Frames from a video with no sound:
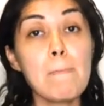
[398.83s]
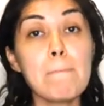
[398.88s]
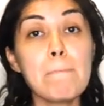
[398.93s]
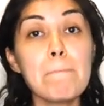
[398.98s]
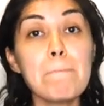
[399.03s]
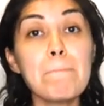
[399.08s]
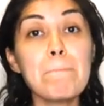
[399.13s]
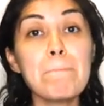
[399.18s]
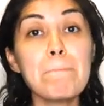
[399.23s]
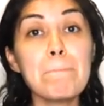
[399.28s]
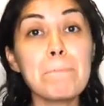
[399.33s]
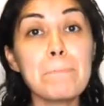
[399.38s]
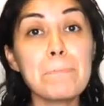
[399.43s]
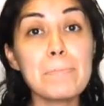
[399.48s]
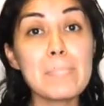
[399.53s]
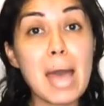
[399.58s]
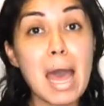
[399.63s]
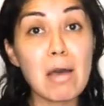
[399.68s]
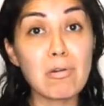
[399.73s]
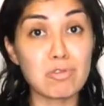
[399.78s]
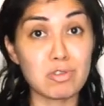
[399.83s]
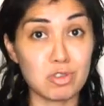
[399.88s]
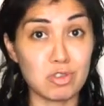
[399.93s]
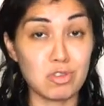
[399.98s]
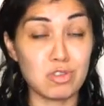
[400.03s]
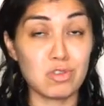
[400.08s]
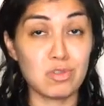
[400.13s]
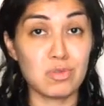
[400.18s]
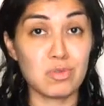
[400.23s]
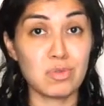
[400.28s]

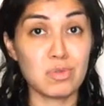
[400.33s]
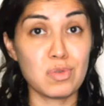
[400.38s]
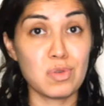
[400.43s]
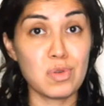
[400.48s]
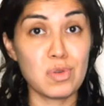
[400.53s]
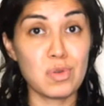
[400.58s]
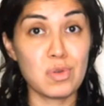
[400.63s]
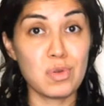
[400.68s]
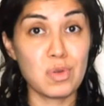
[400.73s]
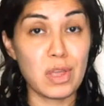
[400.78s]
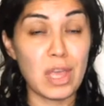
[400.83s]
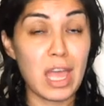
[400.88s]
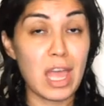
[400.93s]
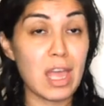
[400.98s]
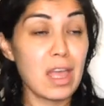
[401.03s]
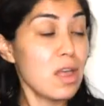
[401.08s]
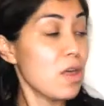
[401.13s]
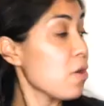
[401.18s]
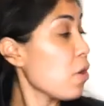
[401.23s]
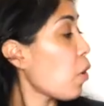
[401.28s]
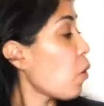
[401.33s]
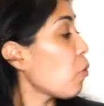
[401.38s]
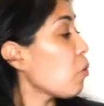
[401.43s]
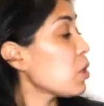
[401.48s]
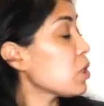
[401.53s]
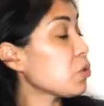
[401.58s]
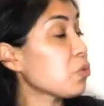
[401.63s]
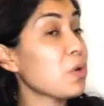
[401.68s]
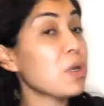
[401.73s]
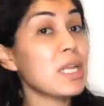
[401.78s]
Mouse. Okay,
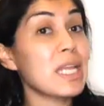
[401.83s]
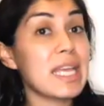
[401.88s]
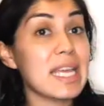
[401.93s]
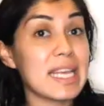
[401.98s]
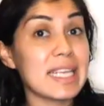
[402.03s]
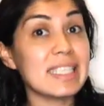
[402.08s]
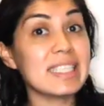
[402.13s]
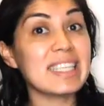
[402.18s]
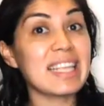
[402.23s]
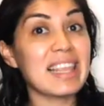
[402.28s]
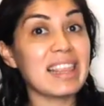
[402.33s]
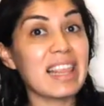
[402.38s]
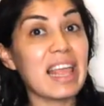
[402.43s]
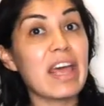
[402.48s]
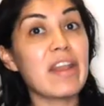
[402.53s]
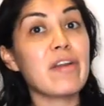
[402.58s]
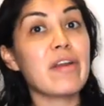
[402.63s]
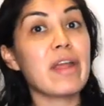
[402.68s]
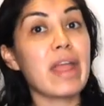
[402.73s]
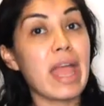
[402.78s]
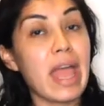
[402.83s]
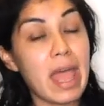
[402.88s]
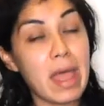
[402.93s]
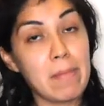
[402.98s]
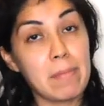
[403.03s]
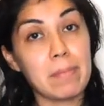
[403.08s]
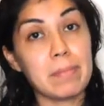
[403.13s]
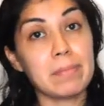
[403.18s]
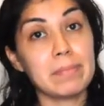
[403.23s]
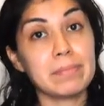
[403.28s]
which one is the letter M?
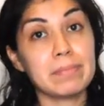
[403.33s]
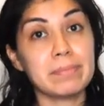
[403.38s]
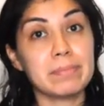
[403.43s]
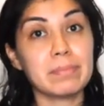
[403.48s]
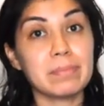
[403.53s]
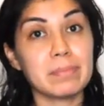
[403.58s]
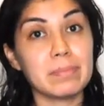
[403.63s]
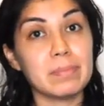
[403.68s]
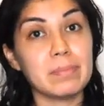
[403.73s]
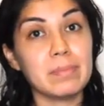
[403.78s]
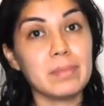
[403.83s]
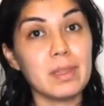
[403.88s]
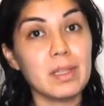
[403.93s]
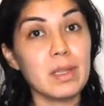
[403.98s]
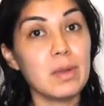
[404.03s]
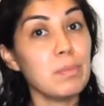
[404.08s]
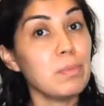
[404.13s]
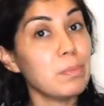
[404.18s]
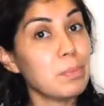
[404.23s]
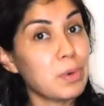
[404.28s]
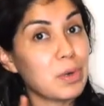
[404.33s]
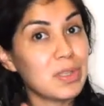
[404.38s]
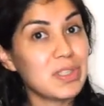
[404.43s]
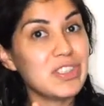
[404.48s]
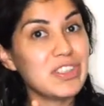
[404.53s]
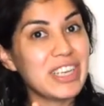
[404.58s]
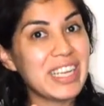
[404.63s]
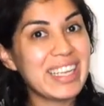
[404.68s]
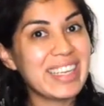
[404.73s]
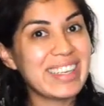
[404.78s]
Point to
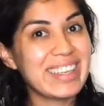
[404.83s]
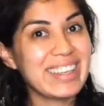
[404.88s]
it.